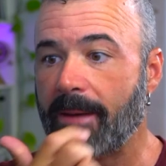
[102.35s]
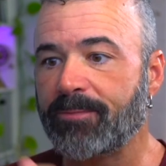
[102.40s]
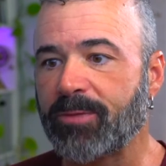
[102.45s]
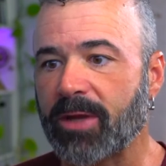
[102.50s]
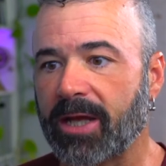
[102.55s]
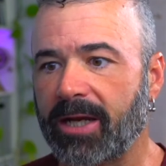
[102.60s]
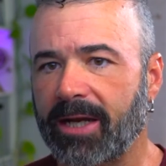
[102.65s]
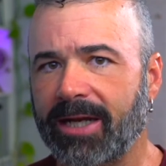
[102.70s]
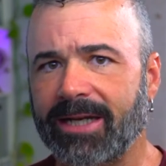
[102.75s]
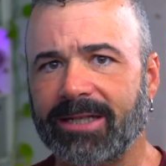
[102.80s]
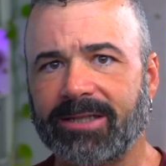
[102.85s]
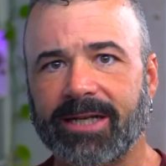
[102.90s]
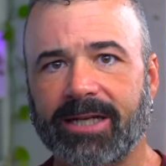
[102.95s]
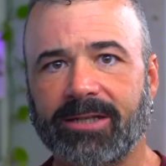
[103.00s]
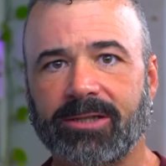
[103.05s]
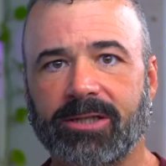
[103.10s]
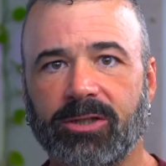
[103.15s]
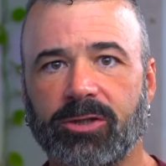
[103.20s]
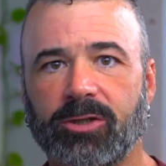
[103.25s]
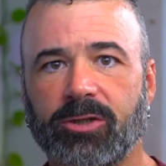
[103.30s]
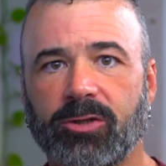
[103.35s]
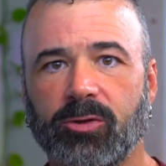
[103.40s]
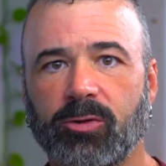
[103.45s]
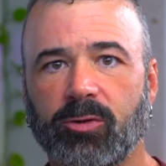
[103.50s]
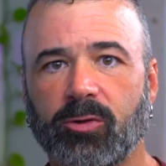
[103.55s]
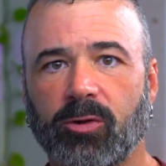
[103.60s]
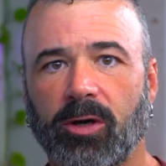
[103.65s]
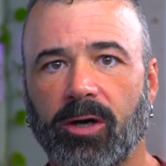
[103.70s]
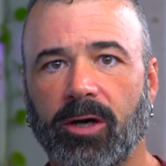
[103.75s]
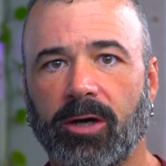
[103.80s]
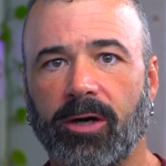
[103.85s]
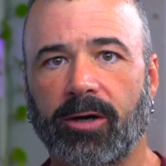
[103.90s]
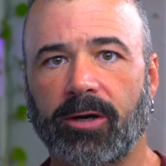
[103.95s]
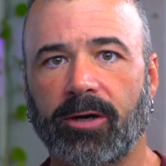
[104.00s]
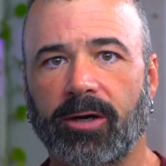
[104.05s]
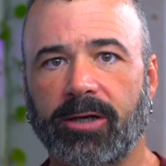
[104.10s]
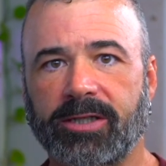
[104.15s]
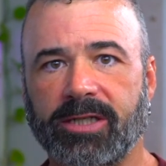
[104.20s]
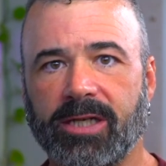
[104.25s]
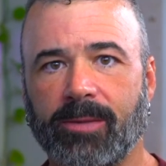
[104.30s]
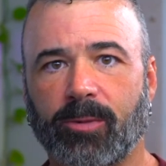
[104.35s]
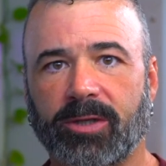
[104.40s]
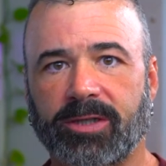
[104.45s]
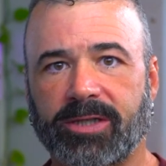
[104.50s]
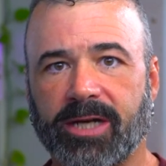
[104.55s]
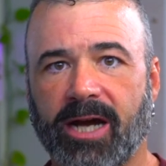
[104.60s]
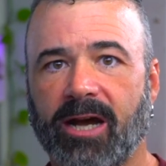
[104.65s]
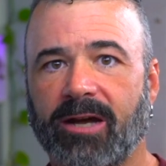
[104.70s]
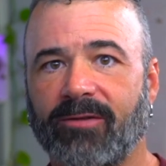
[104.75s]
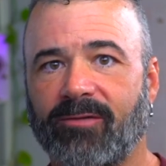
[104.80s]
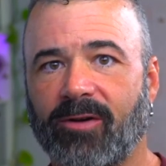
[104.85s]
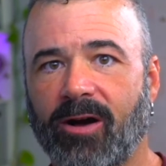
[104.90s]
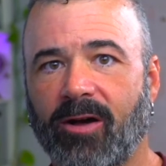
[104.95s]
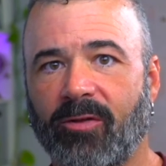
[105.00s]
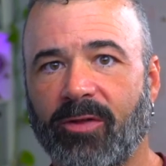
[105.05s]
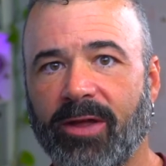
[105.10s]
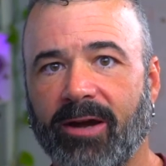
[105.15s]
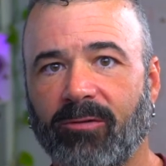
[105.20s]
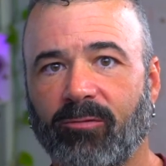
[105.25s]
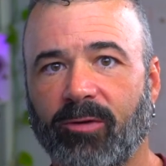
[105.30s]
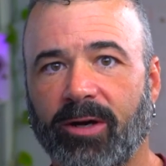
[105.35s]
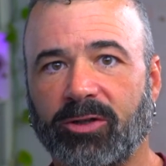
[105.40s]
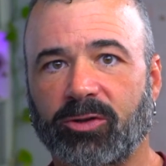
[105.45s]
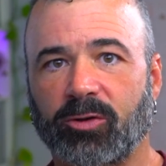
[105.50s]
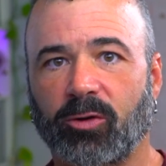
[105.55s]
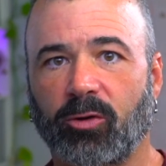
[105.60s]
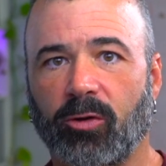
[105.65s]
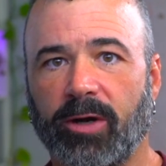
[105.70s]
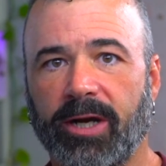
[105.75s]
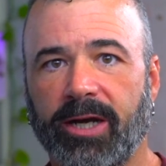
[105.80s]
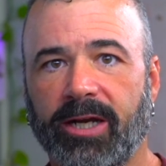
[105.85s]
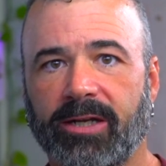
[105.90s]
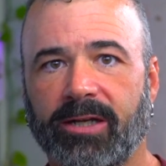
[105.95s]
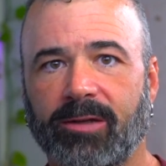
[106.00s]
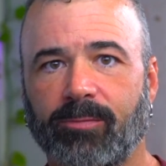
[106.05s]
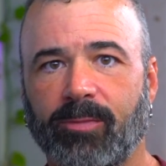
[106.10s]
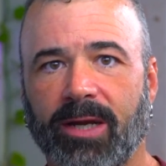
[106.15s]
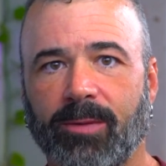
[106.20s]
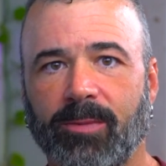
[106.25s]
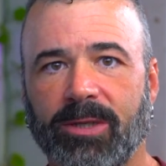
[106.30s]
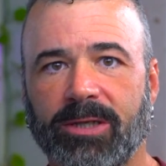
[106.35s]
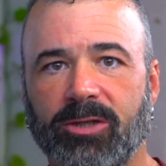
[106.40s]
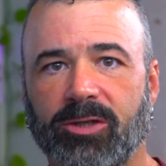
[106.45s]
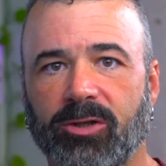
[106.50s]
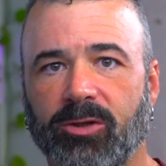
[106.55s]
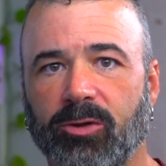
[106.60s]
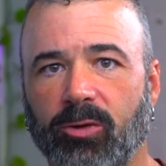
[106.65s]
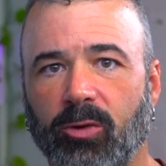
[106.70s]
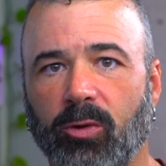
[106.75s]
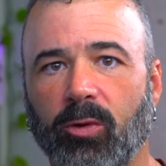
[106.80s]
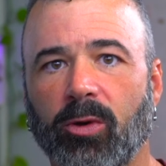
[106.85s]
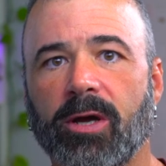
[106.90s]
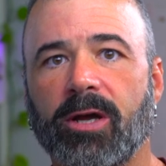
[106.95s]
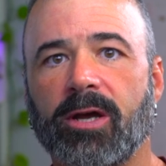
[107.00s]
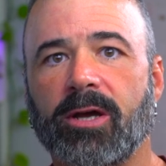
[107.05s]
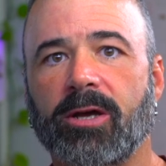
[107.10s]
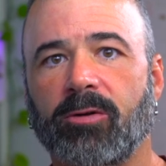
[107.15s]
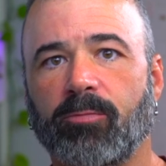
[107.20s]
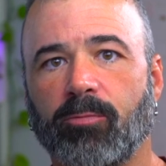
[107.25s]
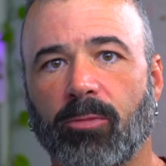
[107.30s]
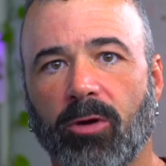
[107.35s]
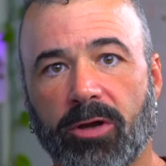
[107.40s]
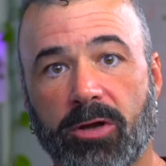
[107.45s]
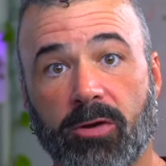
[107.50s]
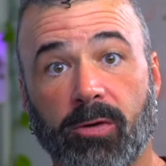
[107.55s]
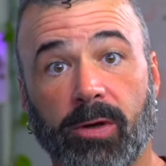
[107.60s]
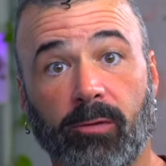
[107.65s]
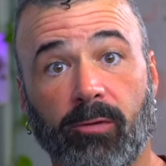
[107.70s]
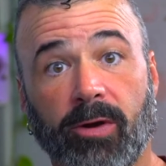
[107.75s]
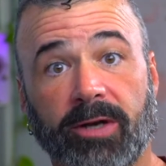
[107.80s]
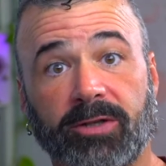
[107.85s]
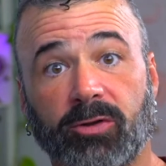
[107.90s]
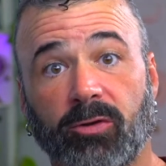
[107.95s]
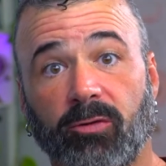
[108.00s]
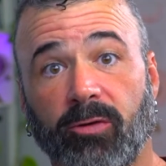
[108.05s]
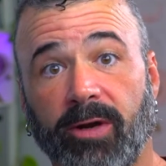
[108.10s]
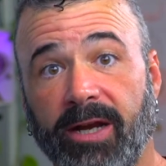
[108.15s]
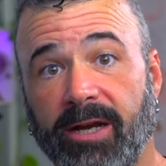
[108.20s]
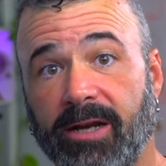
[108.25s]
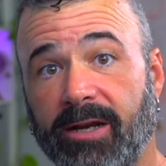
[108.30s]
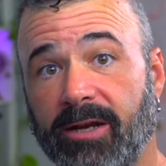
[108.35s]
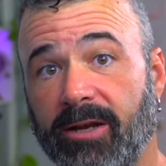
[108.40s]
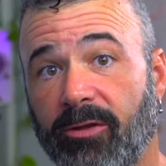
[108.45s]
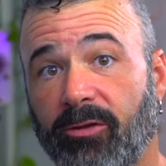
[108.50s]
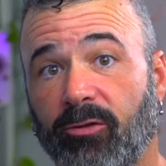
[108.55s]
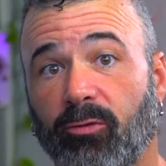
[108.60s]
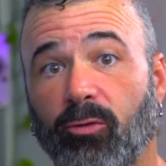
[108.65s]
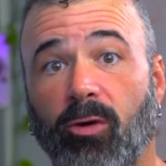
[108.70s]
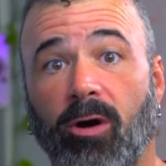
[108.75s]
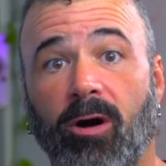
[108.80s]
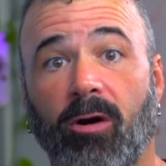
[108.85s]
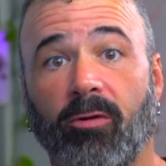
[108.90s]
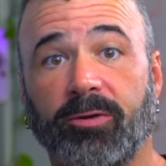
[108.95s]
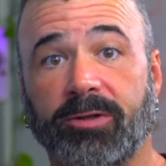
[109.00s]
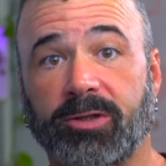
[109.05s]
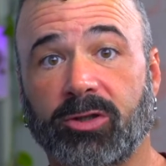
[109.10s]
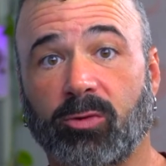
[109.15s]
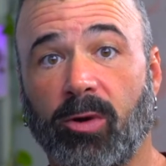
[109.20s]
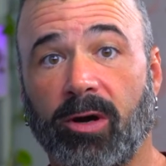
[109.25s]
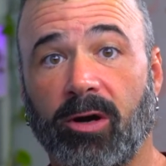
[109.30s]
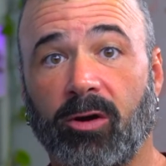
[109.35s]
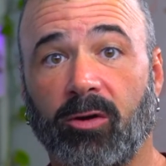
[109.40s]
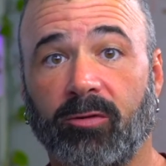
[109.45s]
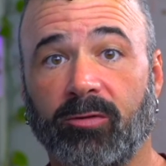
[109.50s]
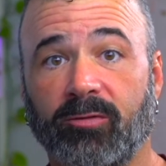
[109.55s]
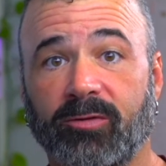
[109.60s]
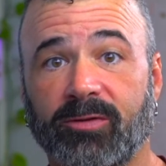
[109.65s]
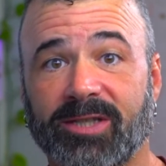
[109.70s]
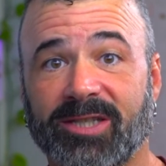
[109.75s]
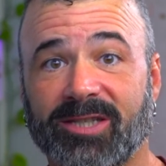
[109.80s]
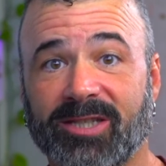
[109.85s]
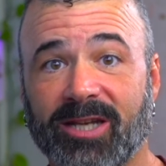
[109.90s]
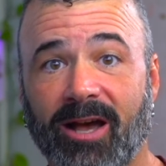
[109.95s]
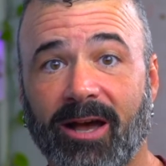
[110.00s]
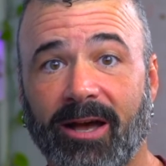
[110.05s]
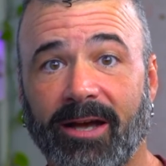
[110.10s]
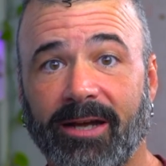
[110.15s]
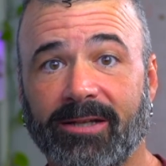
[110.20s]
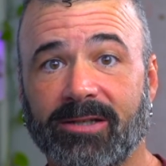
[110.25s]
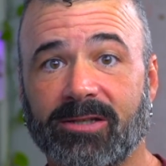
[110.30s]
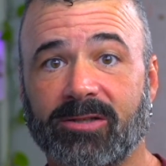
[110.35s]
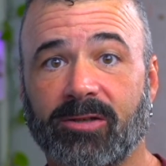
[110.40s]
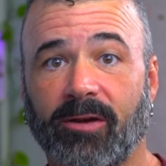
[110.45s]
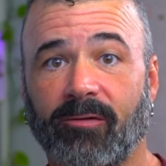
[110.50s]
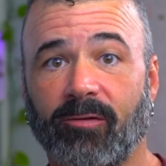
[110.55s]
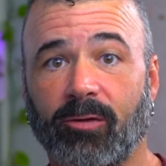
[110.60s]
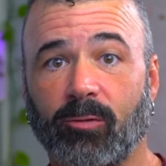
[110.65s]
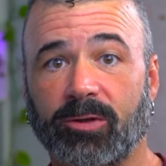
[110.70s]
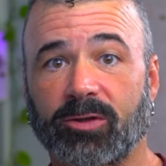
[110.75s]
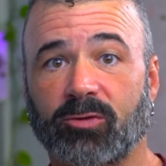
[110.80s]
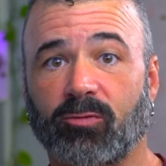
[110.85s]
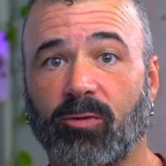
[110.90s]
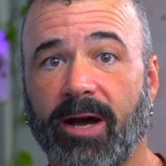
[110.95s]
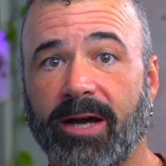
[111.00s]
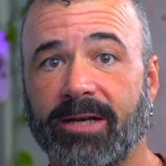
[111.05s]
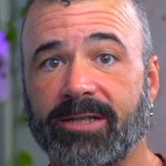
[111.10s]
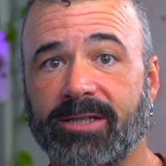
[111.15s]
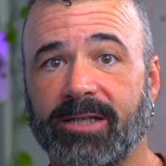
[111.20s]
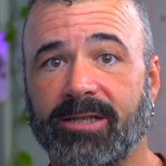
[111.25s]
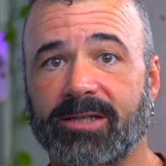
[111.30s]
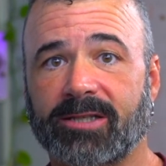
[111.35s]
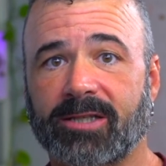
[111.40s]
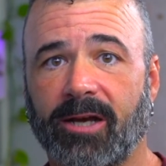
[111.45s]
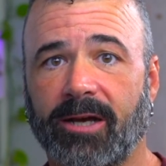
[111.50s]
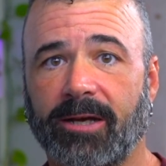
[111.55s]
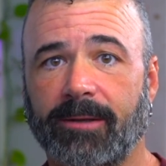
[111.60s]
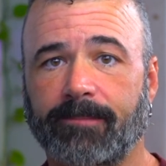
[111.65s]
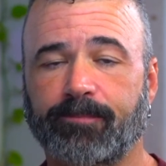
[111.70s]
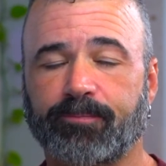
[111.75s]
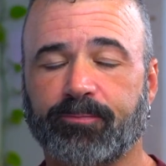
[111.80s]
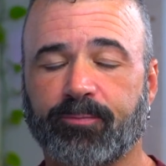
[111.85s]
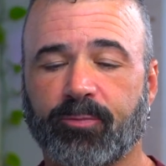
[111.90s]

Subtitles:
And I intend to do a deeper dive on that retrograde and maybe do Mercury retrograde through all the 12 signs, everyone's rising sign.